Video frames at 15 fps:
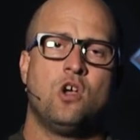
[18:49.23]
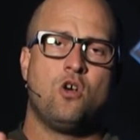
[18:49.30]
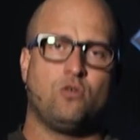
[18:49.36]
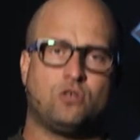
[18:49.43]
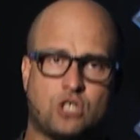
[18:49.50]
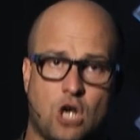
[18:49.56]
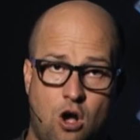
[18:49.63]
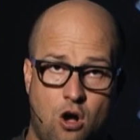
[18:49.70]

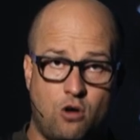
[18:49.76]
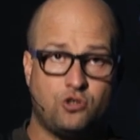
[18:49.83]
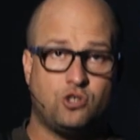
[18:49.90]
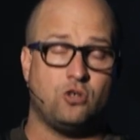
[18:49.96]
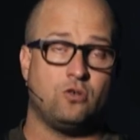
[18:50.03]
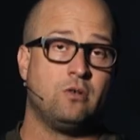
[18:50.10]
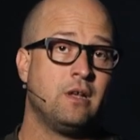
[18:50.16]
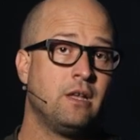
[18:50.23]
Who told
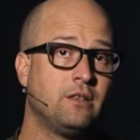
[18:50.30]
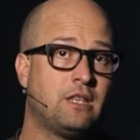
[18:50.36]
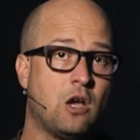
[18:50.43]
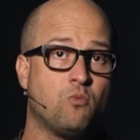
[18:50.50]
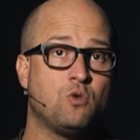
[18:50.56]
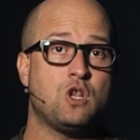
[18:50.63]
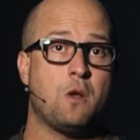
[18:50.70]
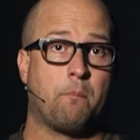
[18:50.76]
you
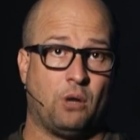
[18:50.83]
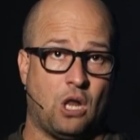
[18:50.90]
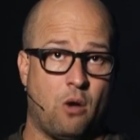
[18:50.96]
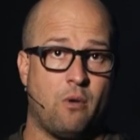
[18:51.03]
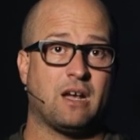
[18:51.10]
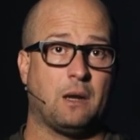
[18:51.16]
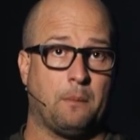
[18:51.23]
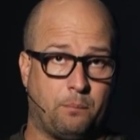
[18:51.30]
that when you
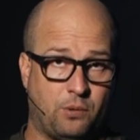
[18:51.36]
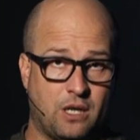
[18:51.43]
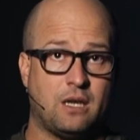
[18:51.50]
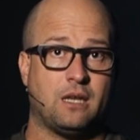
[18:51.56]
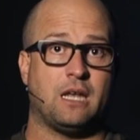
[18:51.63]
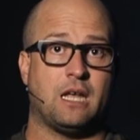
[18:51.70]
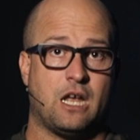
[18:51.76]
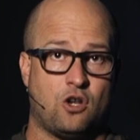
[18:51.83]
blow it
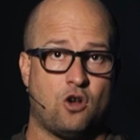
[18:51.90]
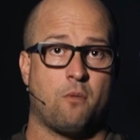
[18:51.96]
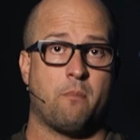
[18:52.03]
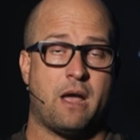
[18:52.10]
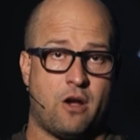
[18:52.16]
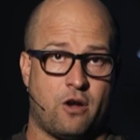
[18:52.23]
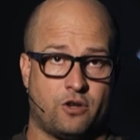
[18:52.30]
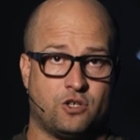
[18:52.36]
completely in your
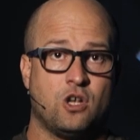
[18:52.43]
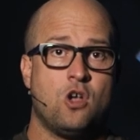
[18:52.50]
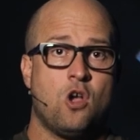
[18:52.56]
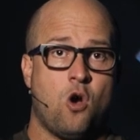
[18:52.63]
marriage